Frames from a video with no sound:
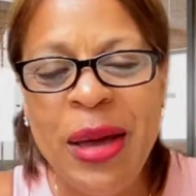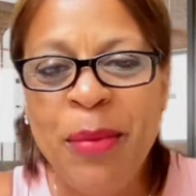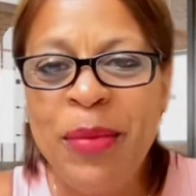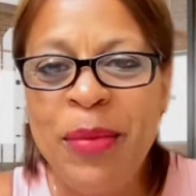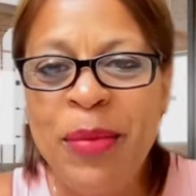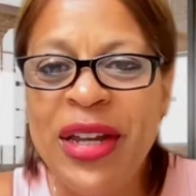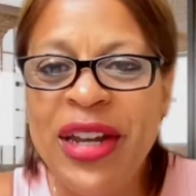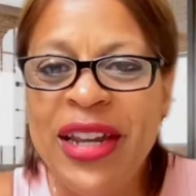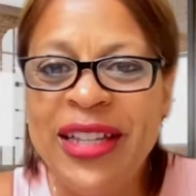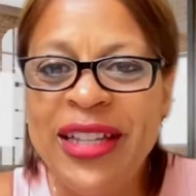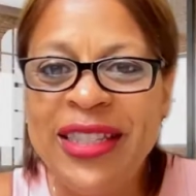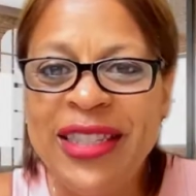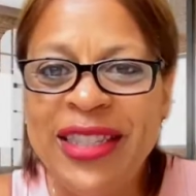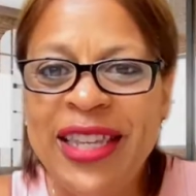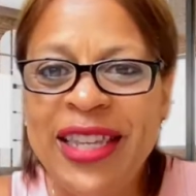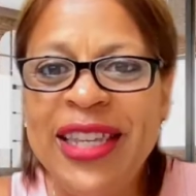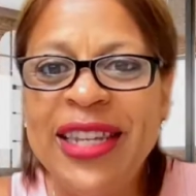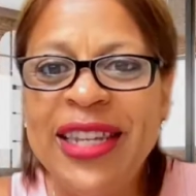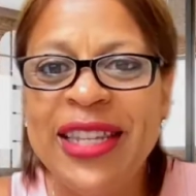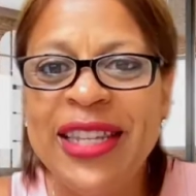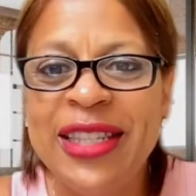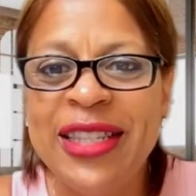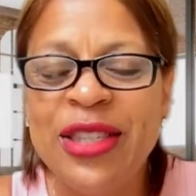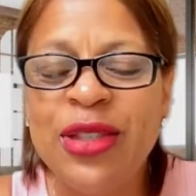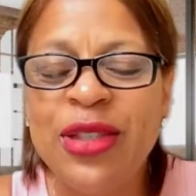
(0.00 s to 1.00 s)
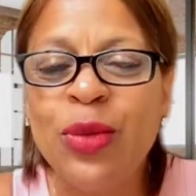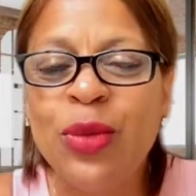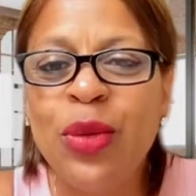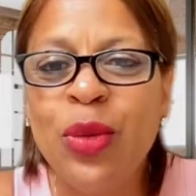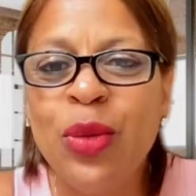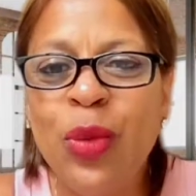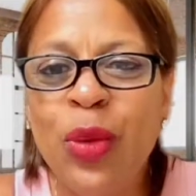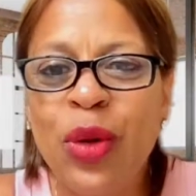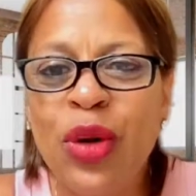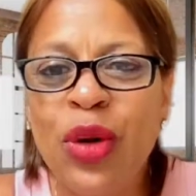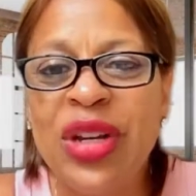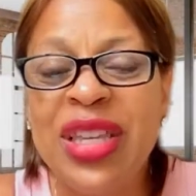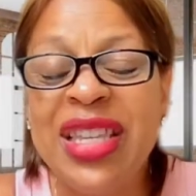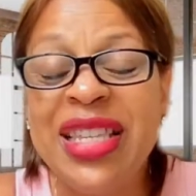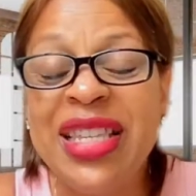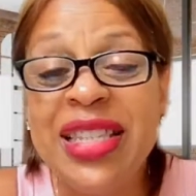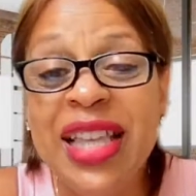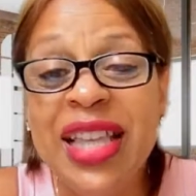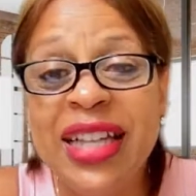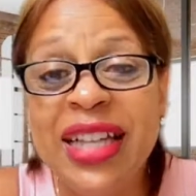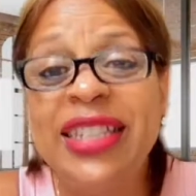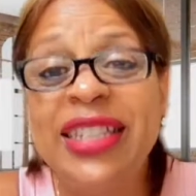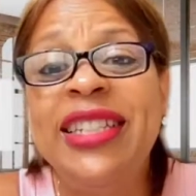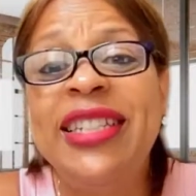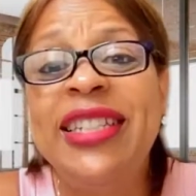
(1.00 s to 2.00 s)
but attendance, the root word is
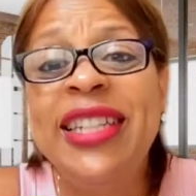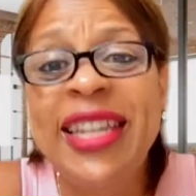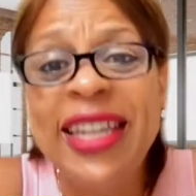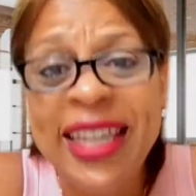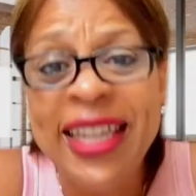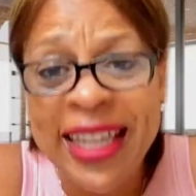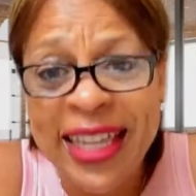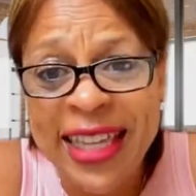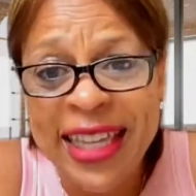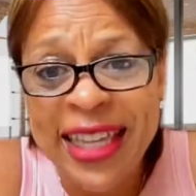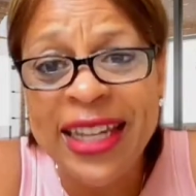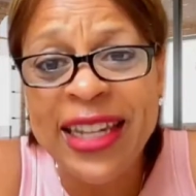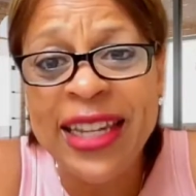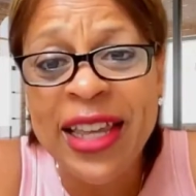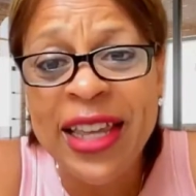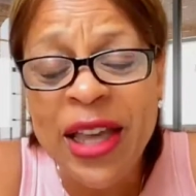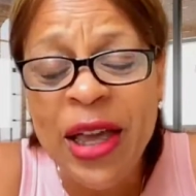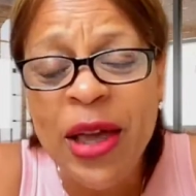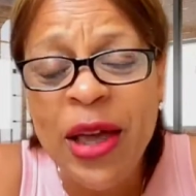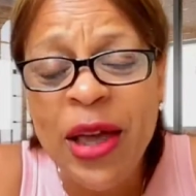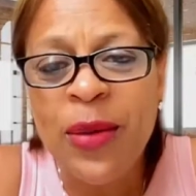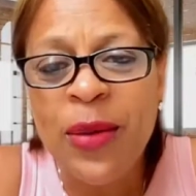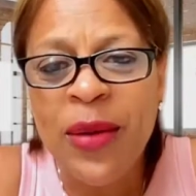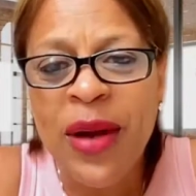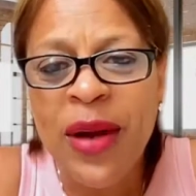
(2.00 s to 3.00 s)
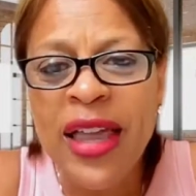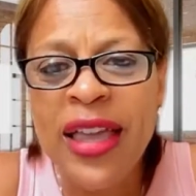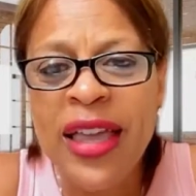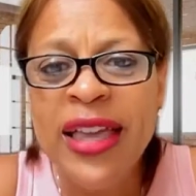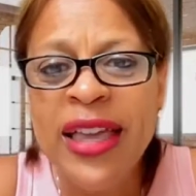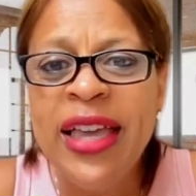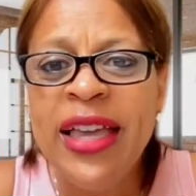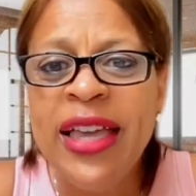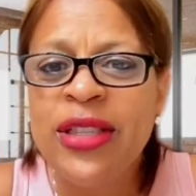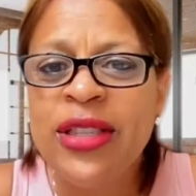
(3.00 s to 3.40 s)
attend, right?